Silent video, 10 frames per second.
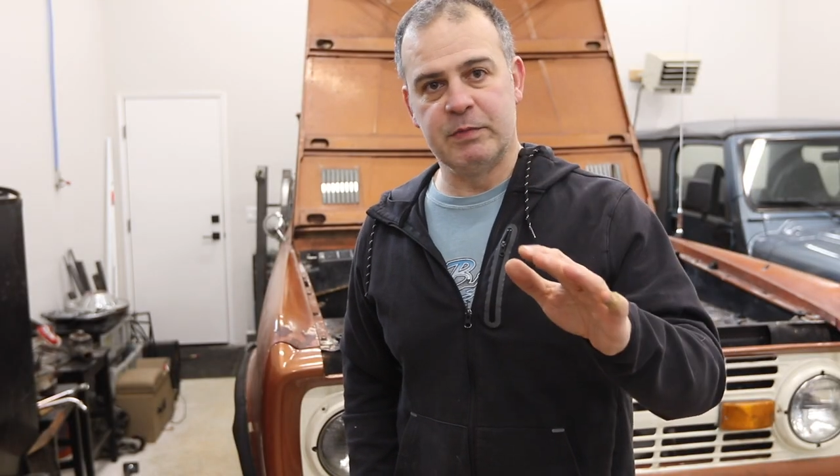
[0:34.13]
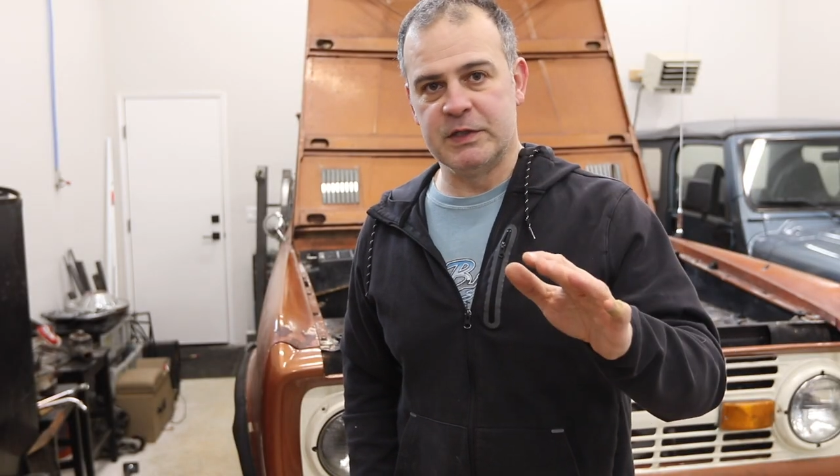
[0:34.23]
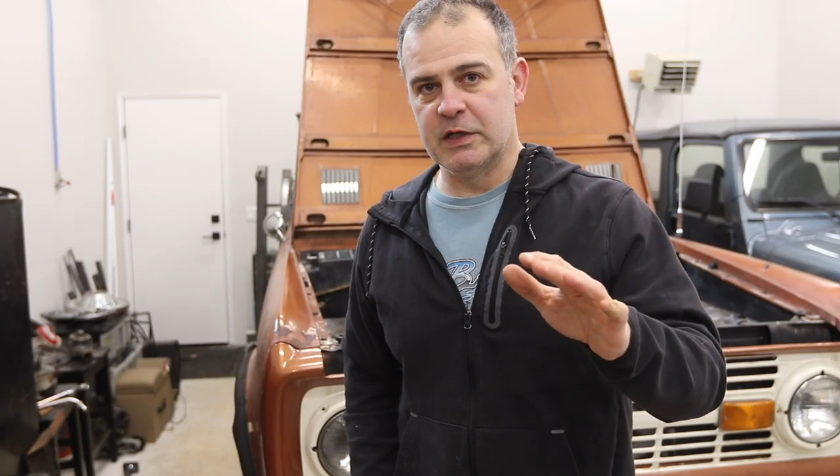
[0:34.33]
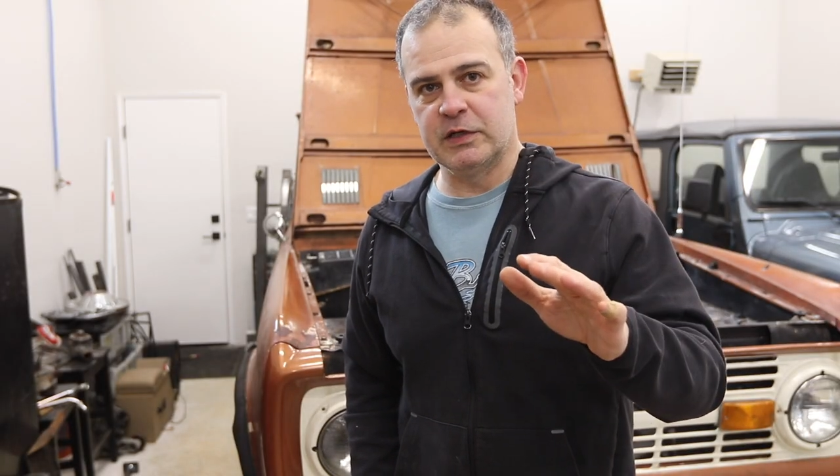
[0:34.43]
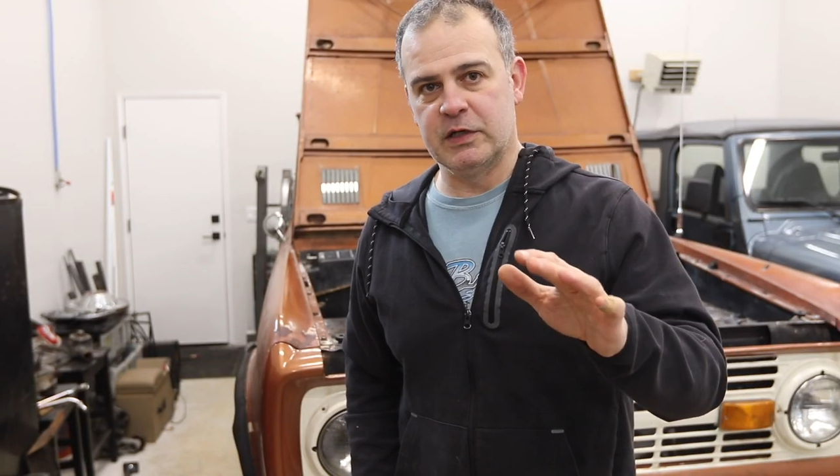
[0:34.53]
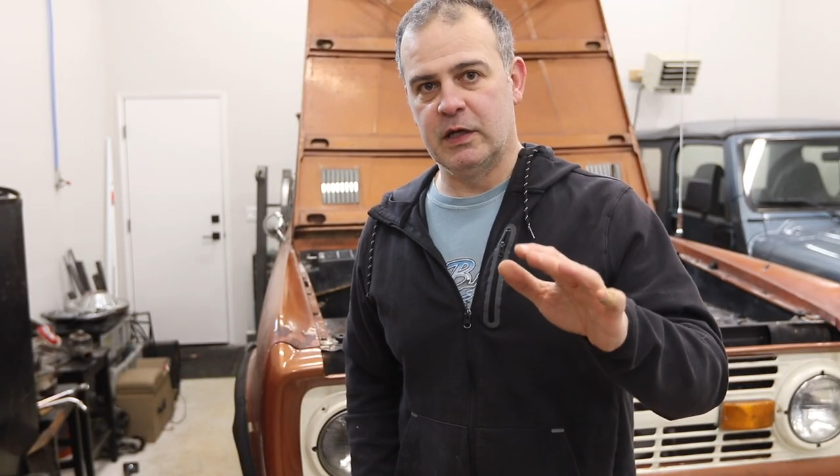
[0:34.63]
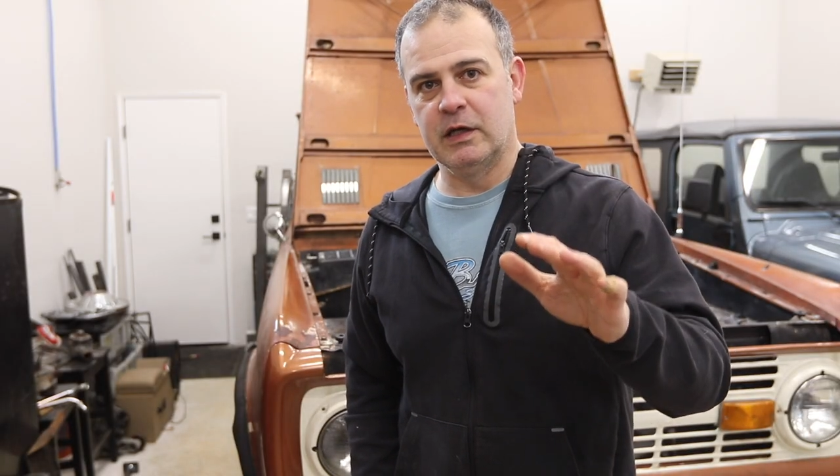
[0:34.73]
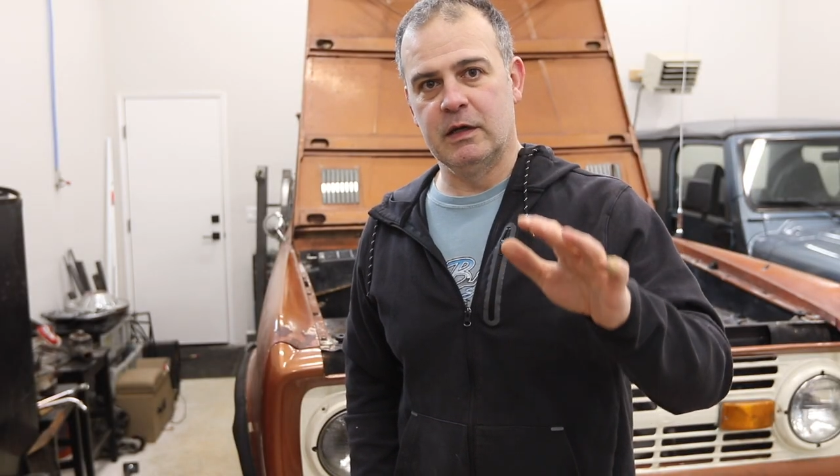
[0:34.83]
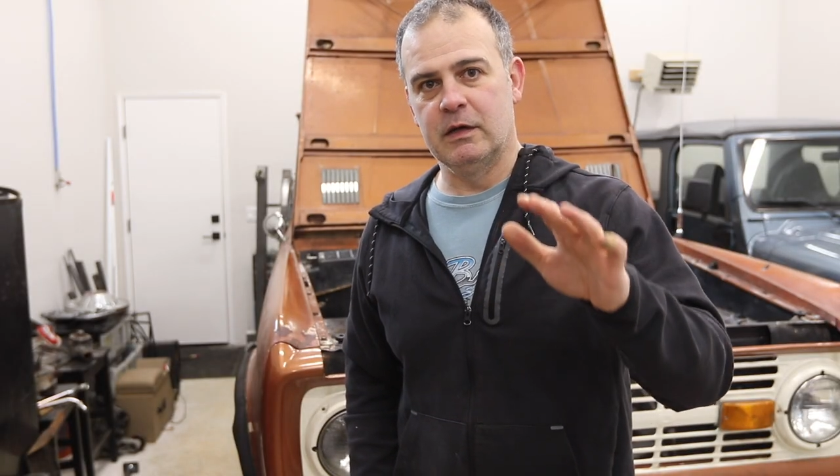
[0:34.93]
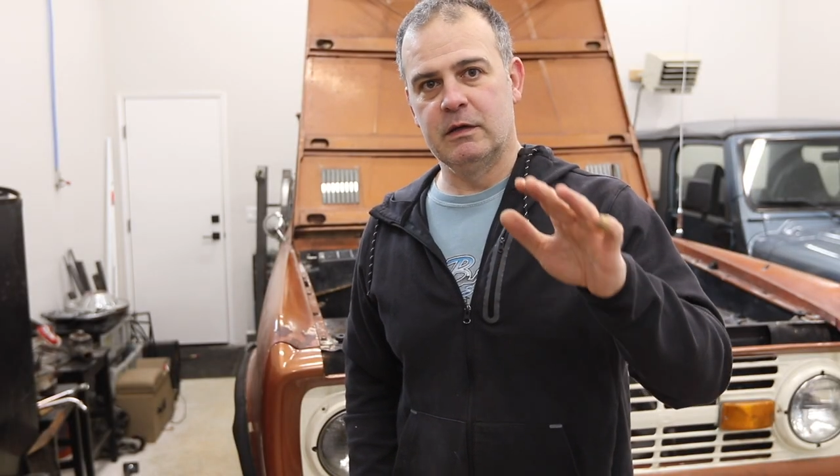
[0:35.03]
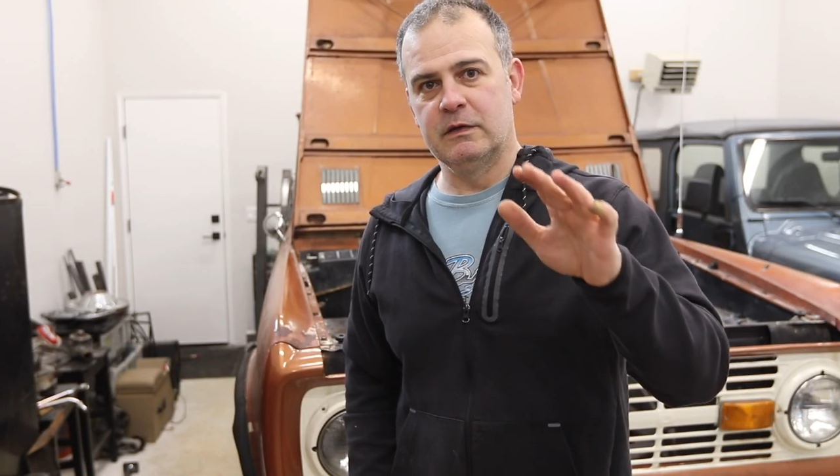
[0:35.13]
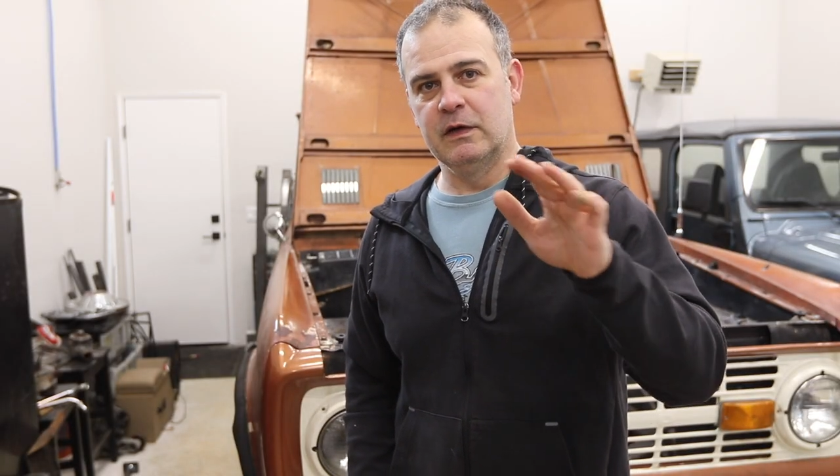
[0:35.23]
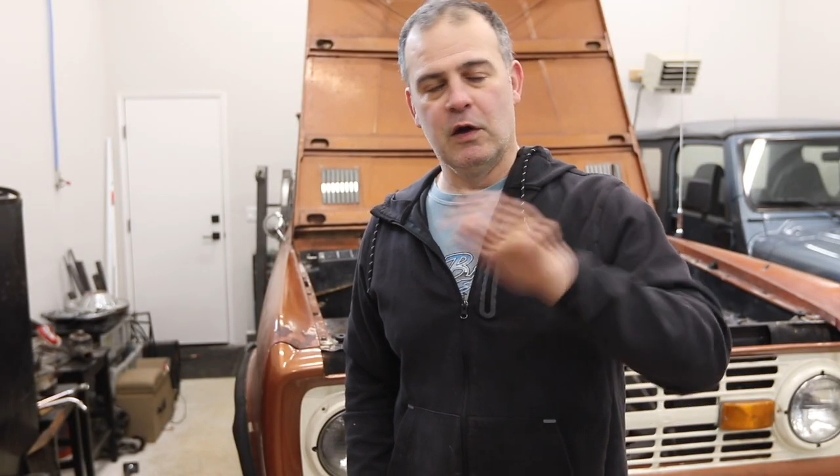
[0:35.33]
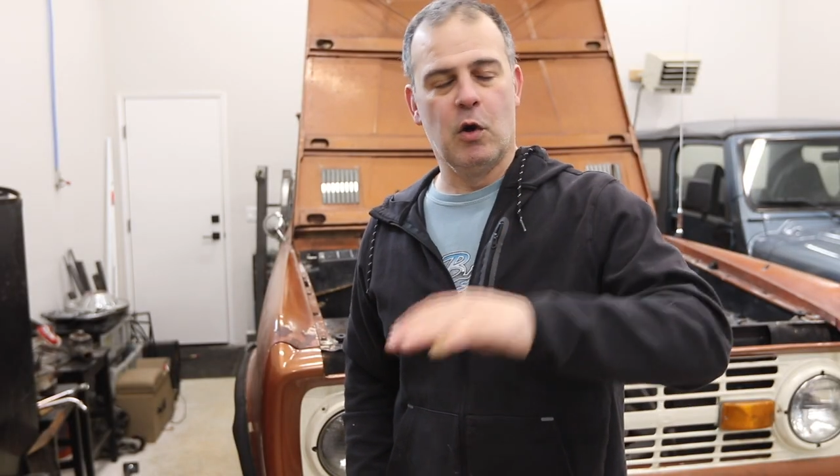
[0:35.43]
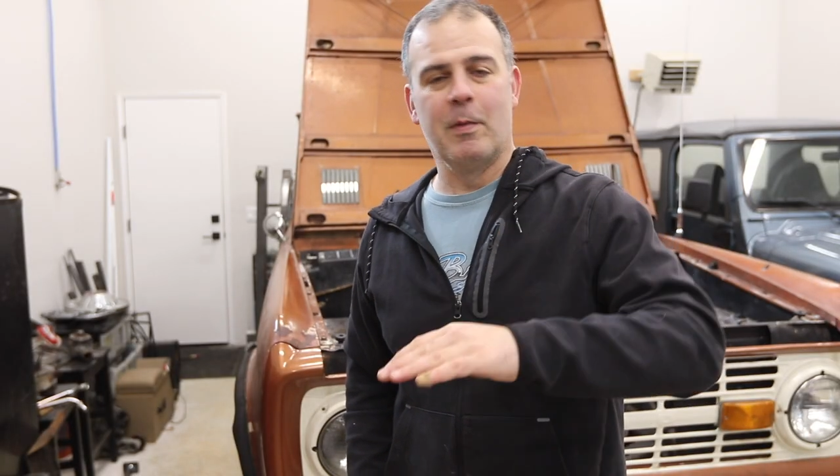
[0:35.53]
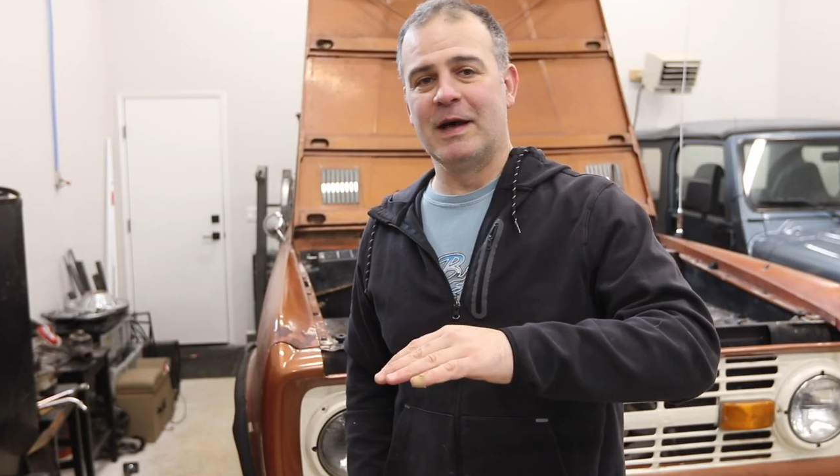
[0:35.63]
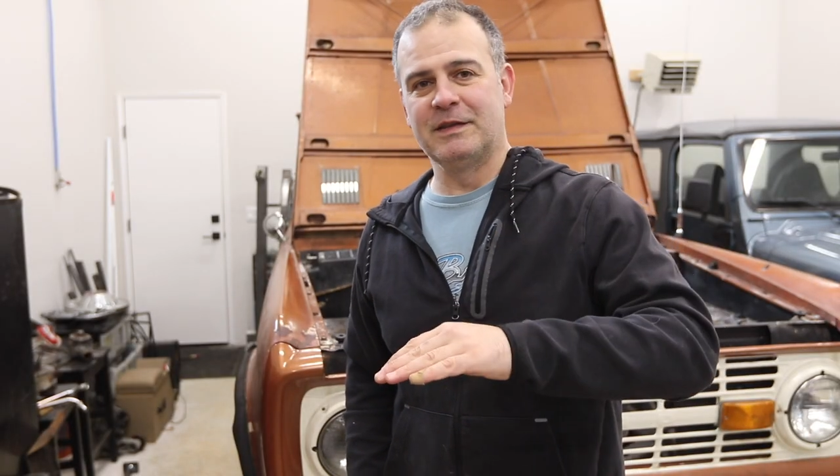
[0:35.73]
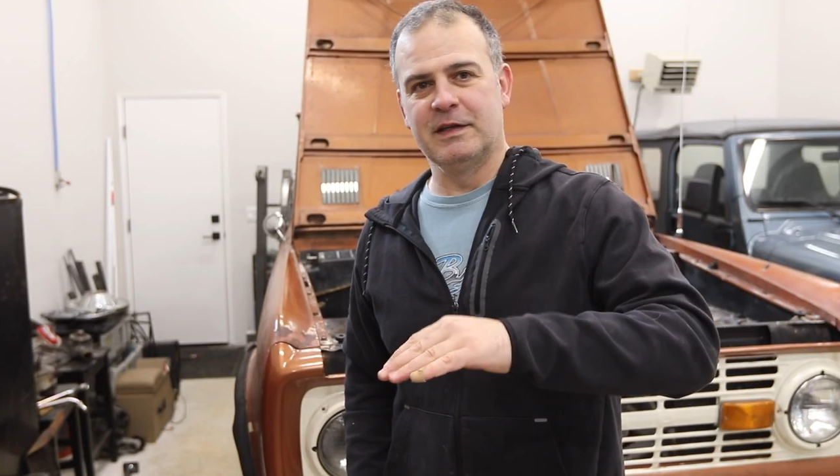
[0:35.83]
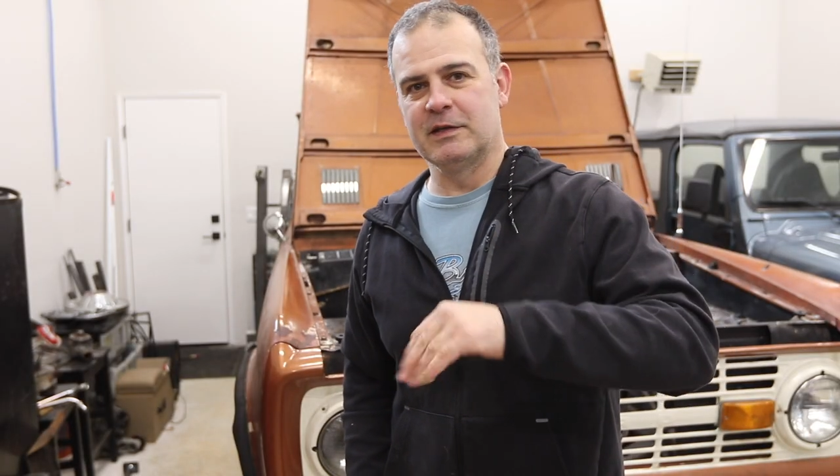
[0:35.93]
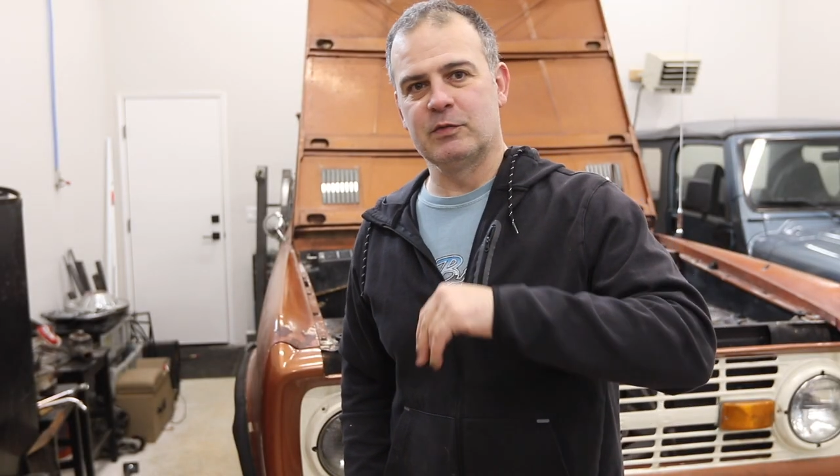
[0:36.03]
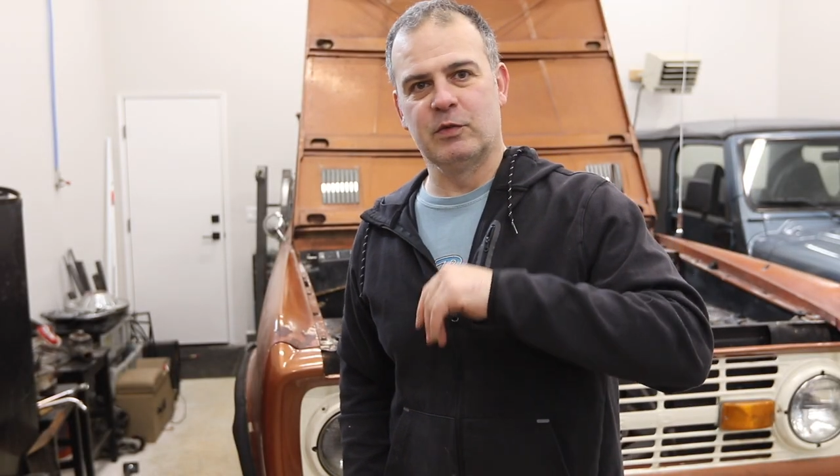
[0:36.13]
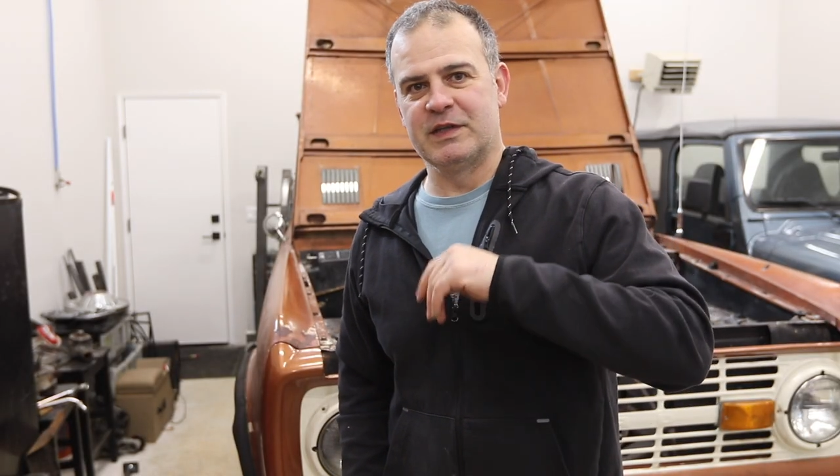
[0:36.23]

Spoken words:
position to know about this.